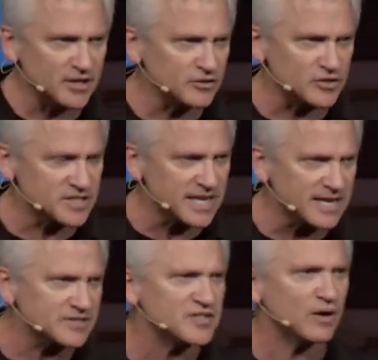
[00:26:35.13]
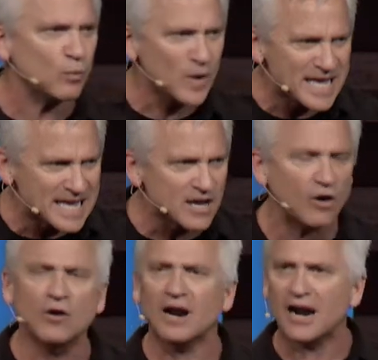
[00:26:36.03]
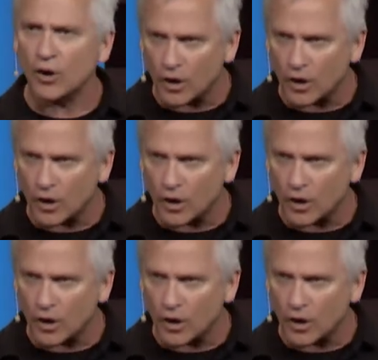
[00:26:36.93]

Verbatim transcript: understands that we are our